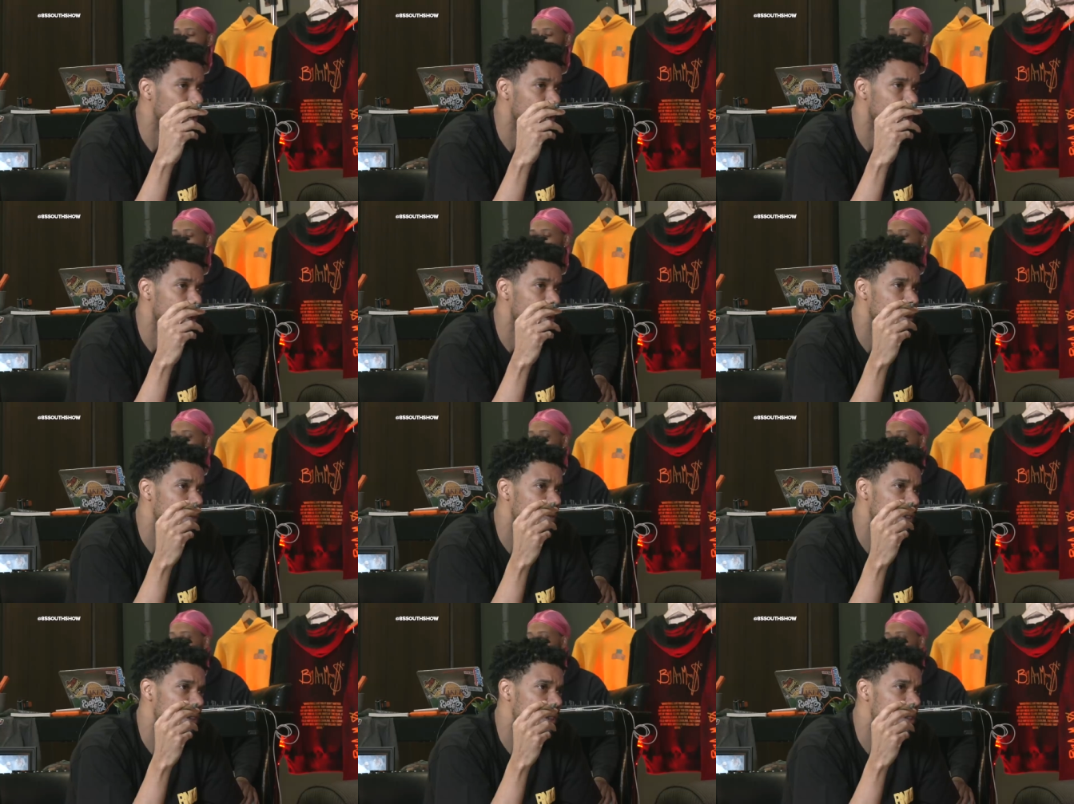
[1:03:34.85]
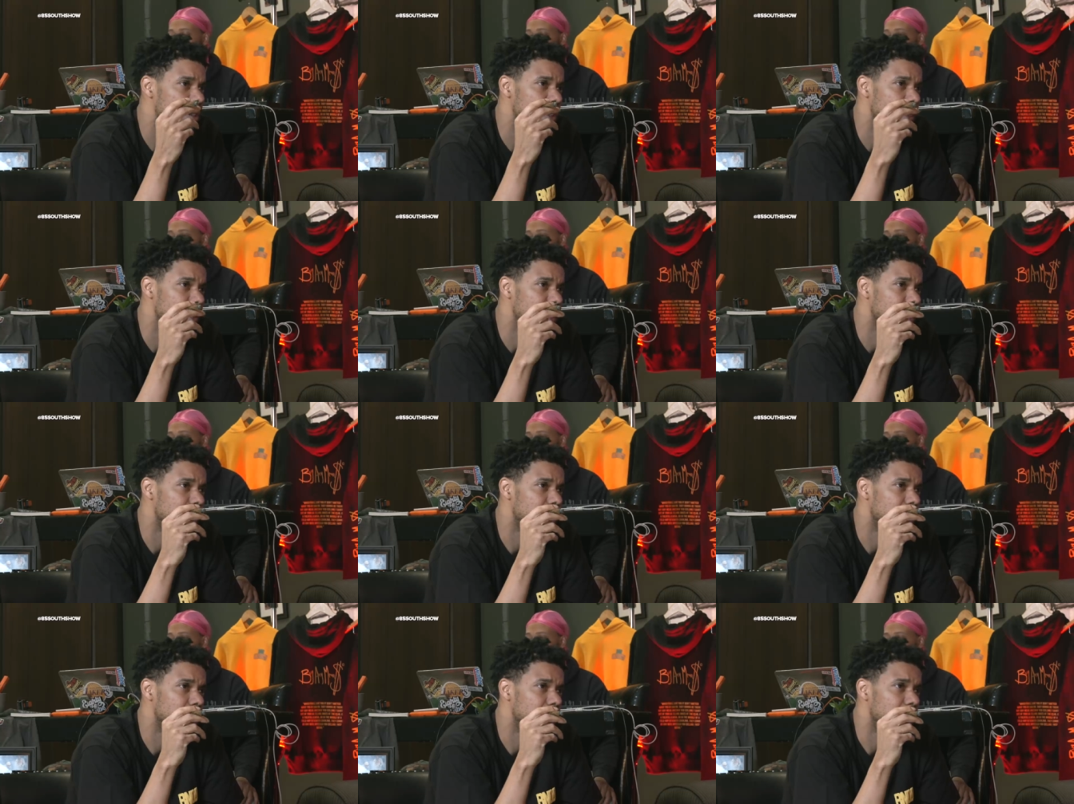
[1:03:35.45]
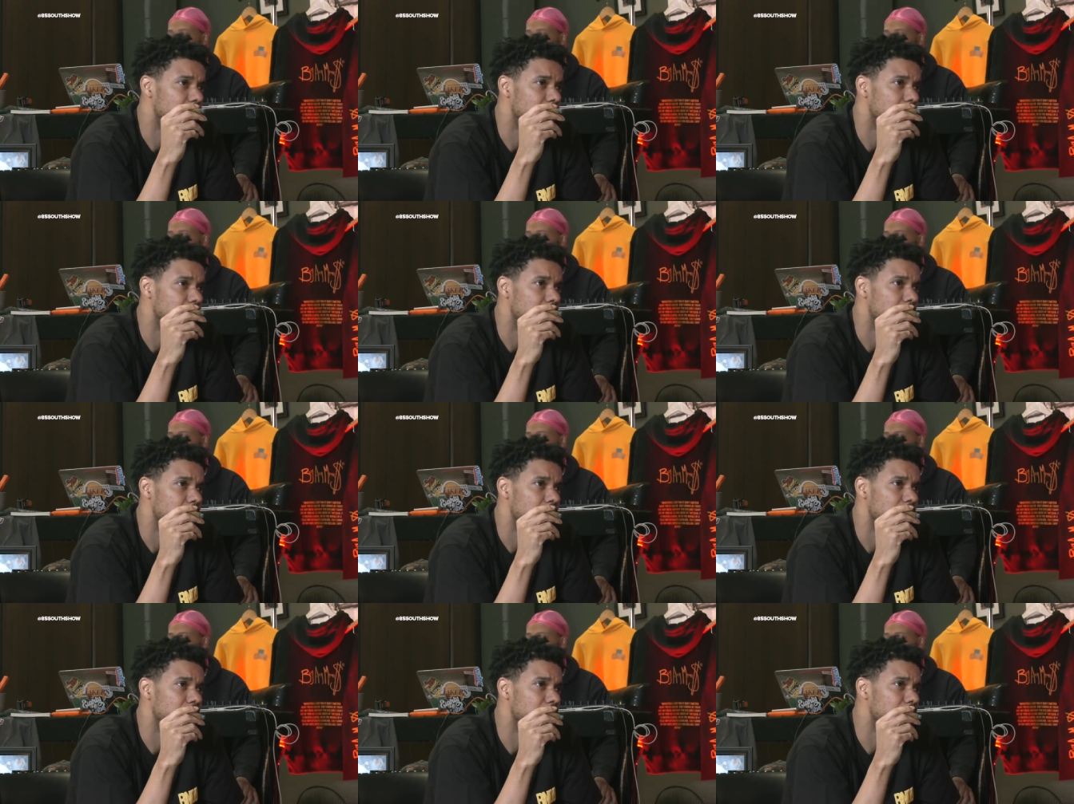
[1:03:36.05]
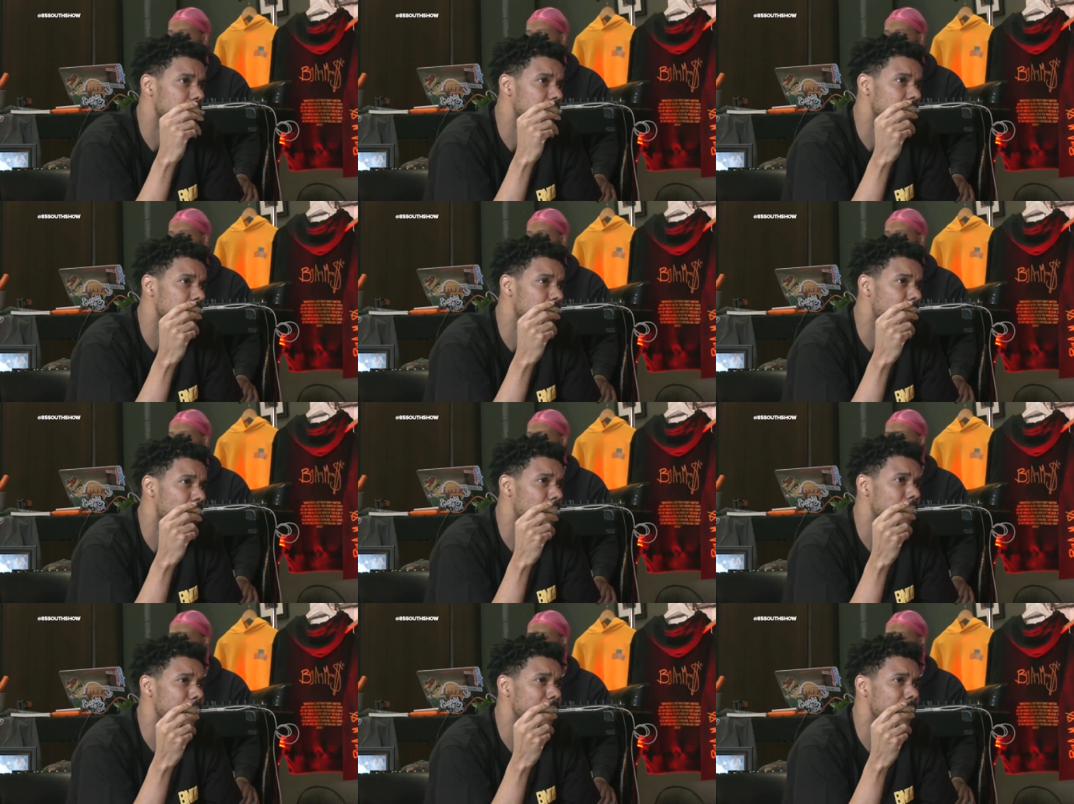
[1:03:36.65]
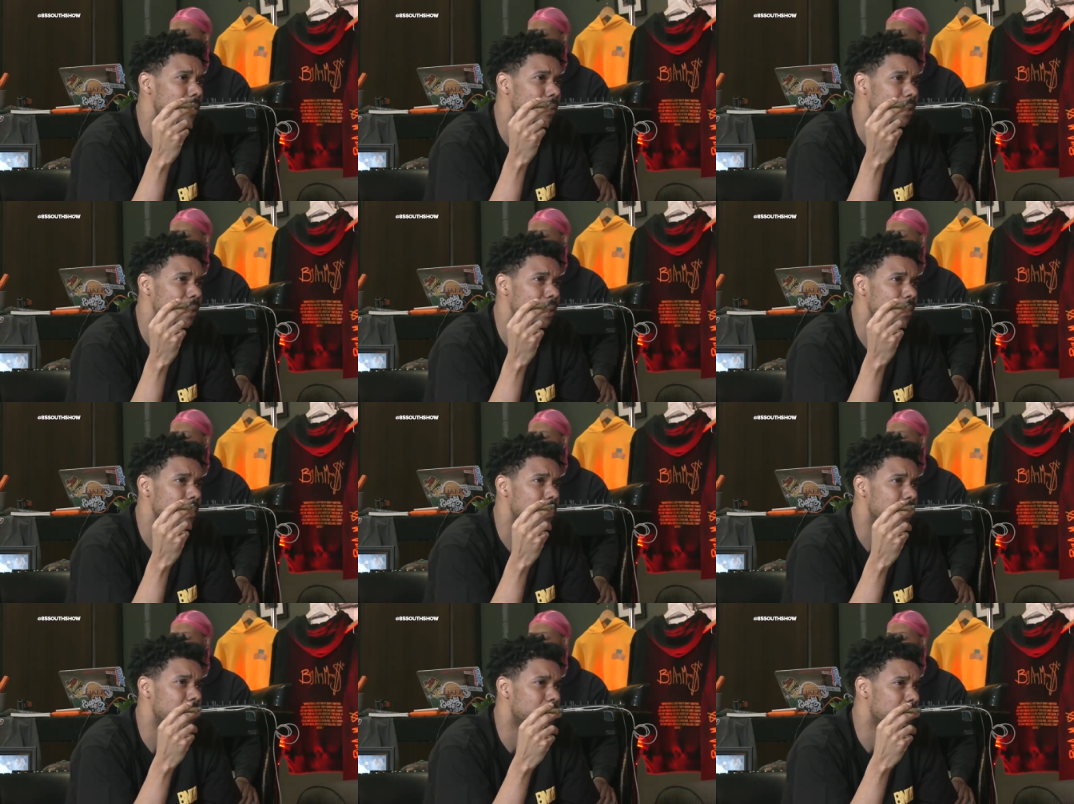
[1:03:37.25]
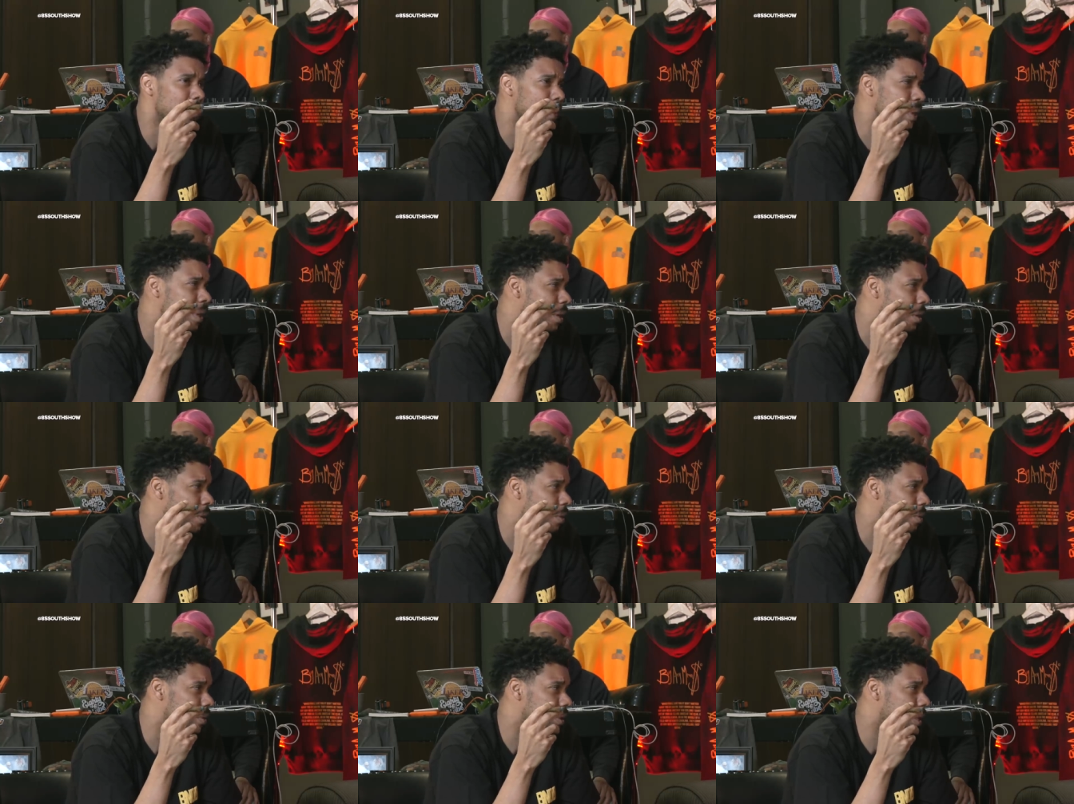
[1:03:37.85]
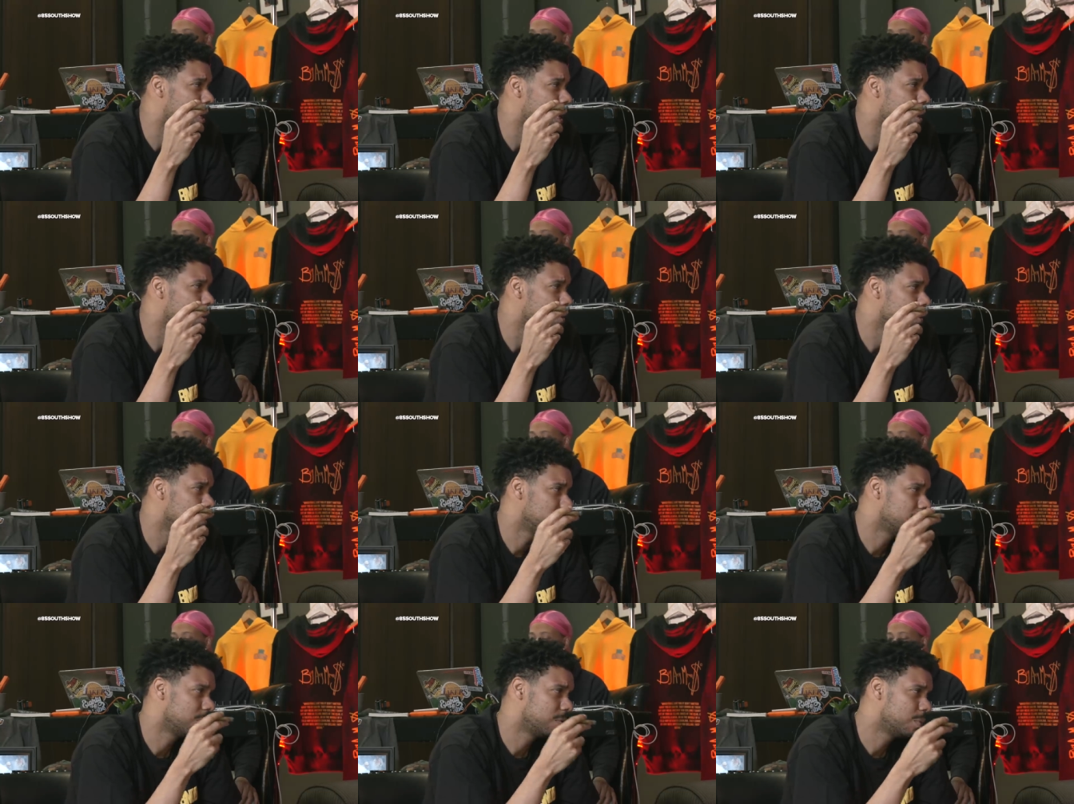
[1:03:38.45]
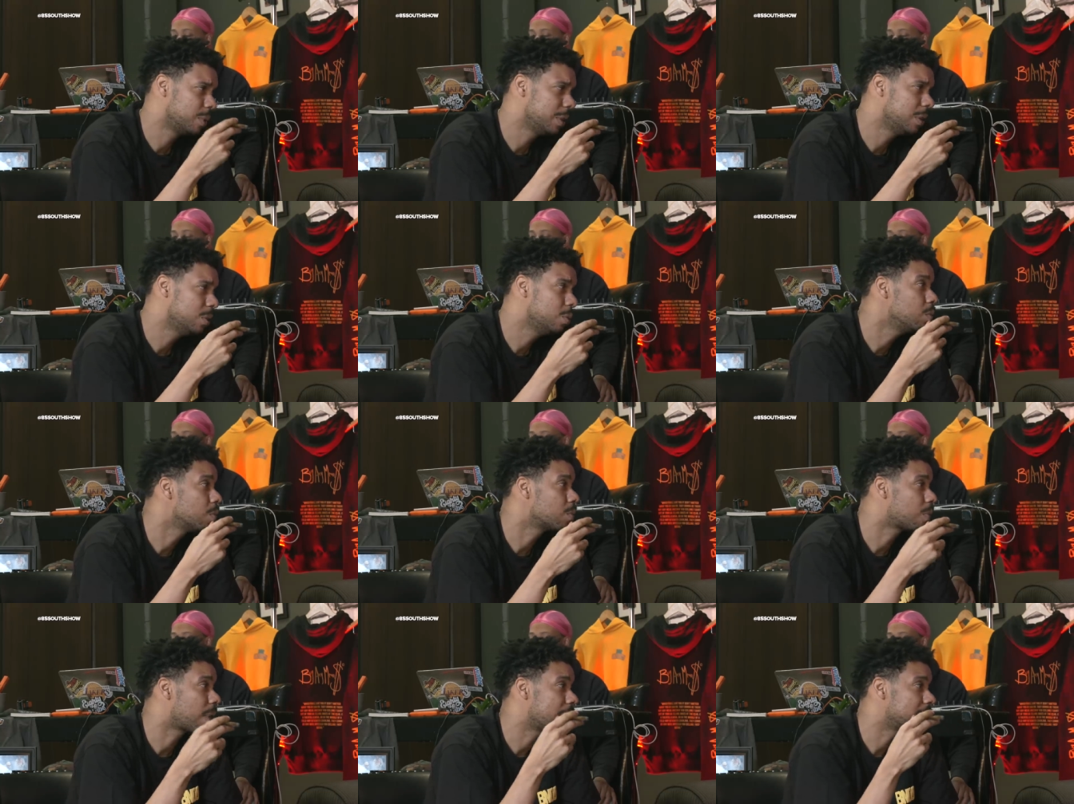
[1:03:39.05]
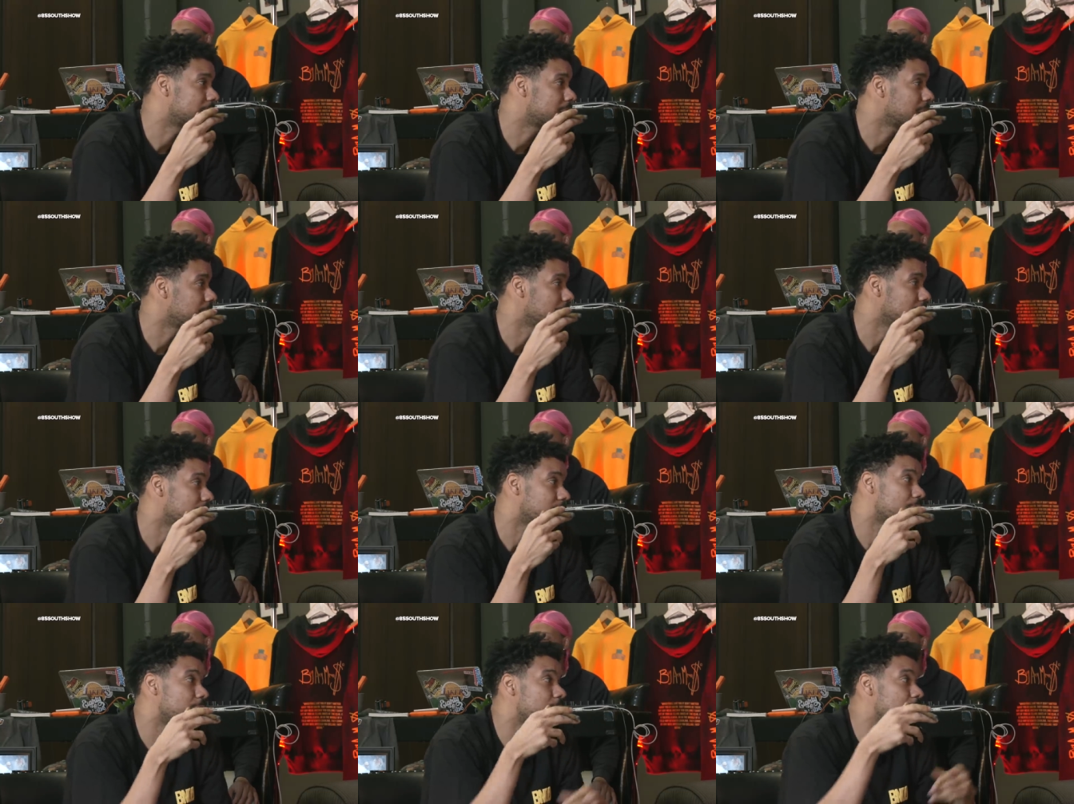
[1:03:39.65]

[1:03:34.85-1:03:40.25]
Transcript: Yeah, eventually. Eventually. And then you know we're gonna keep going, we ain't gonna stop. And if we do the right thing, if